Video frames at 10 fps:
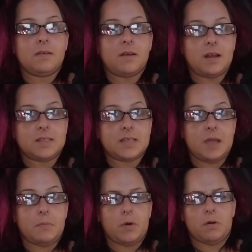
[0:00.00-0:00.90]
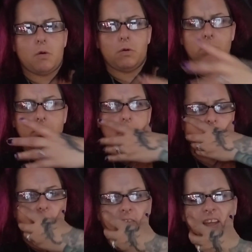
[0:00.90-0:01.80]
Got a skateboard,
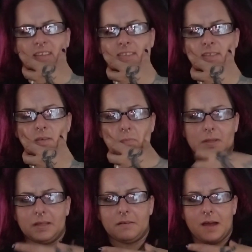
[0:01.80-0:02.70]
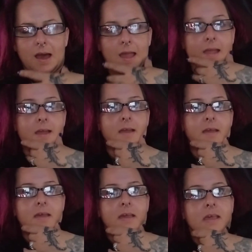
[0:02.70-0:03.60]
old face, but little guy.
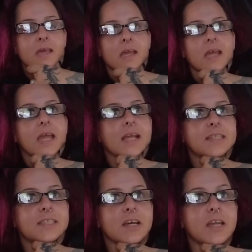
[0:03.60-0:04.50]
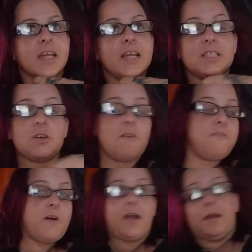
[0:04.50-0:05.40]
And so he gets all
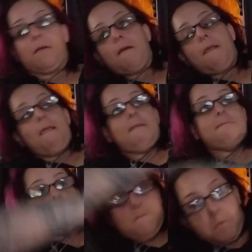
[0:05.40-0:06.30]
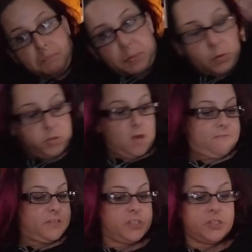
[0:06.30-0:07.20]
fucking, pulls off
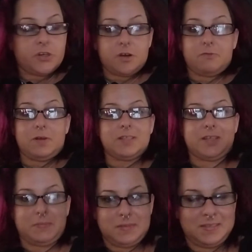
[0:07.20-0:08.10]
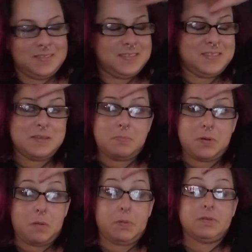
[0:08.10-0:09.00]
his shirt, runs up to
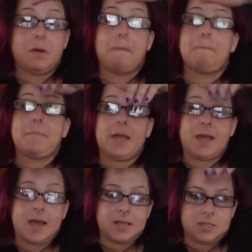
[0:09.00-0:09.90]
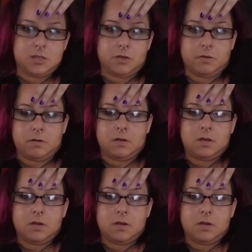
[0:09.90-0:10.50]
Bill. Bill's a big ass dude.